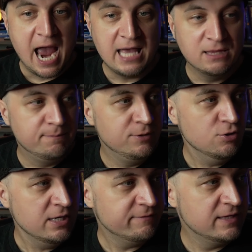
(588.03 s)
And the
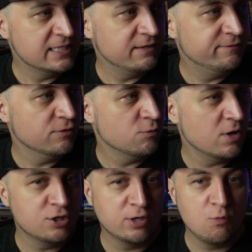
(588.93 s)
beauty of this, if you're
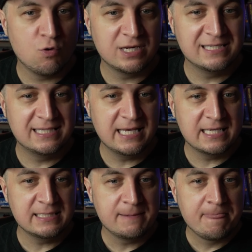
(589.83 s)
wondering what is
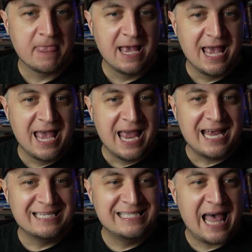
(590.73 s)
this,
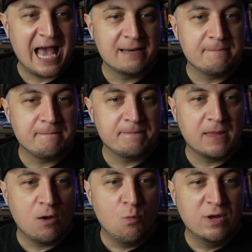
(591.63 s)
is that
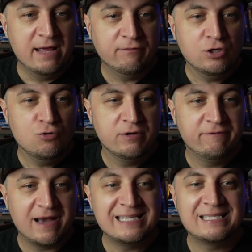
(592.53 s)
whenever you
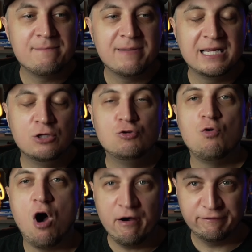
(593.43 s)
invite somebody to
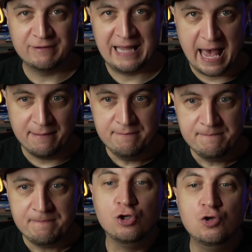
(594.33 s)
OfferLab,
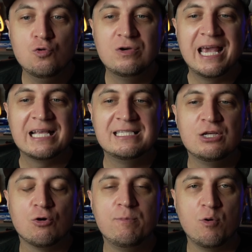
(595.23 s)
you get
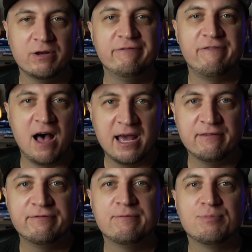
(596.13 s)

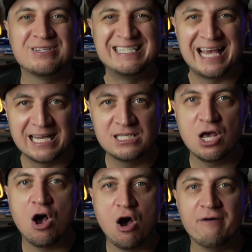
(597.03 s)
0.5%
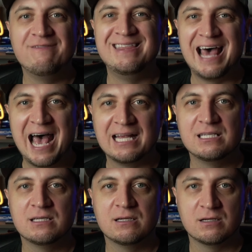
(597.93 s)
of
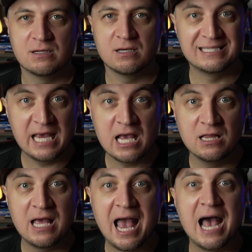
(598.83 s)
that
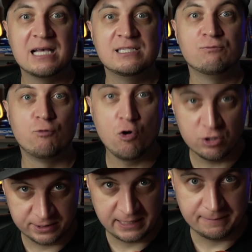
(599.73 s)
sale as
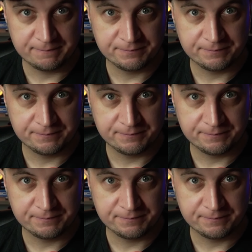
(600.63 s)
royalty.